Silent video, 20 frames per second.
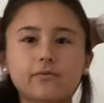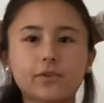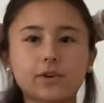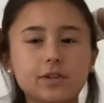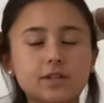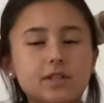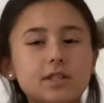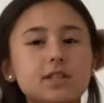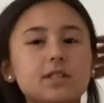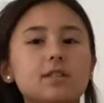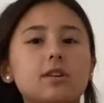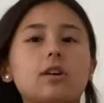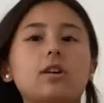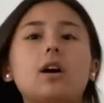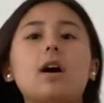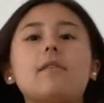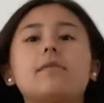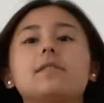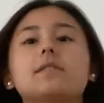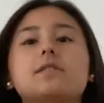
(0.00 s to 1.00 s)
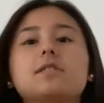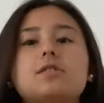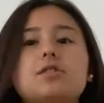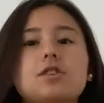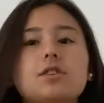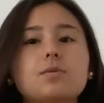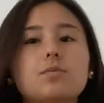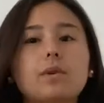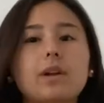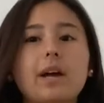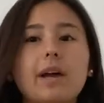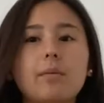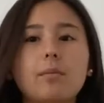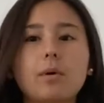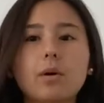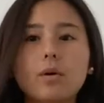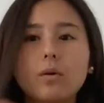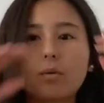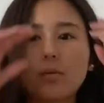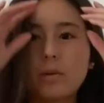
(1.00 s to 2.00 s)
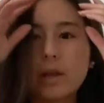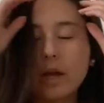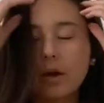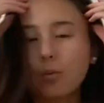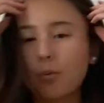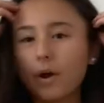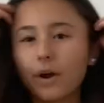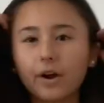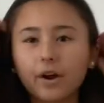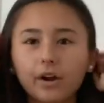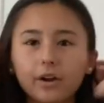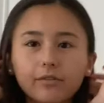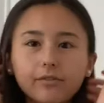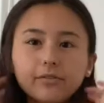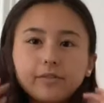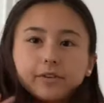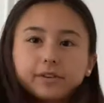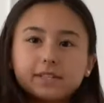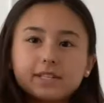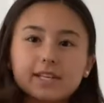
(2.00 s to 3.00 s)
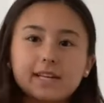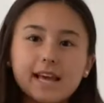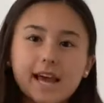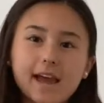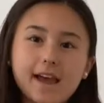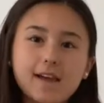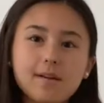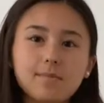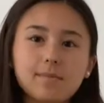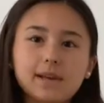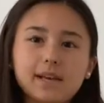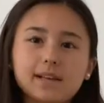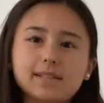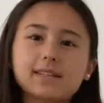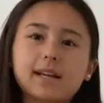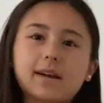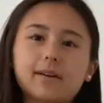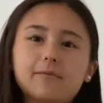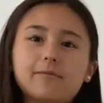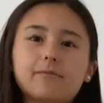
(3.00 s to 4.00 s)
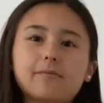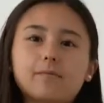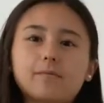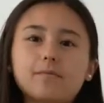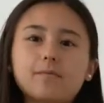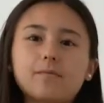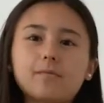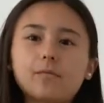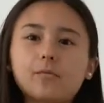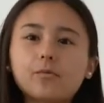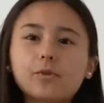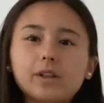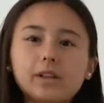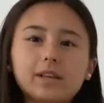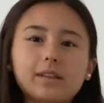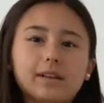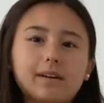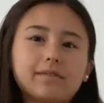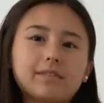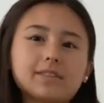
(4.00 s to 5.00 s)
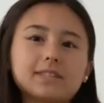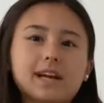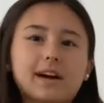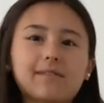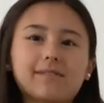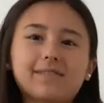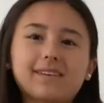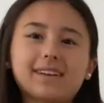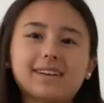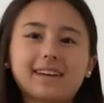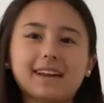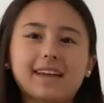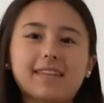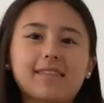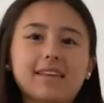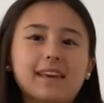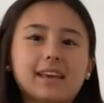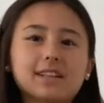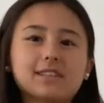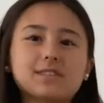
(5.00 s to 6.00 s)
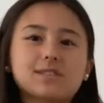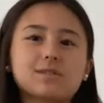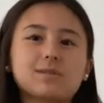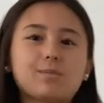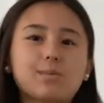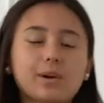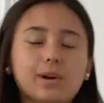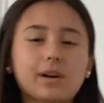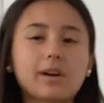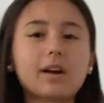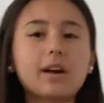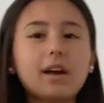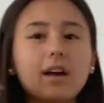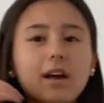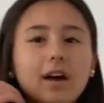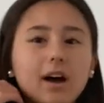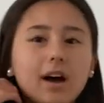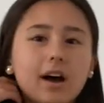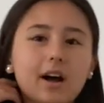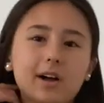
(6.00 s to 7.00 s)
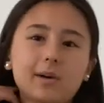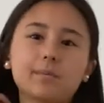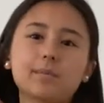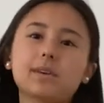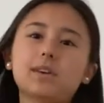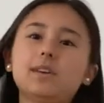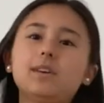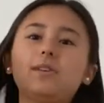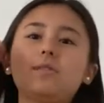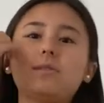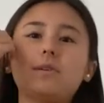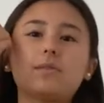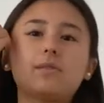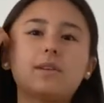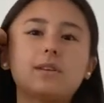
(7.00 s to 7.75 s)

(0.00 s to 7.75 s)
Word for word: First to start off, this is just what I'm like wearing for today because I really love this outfit and I think it's super um, cute and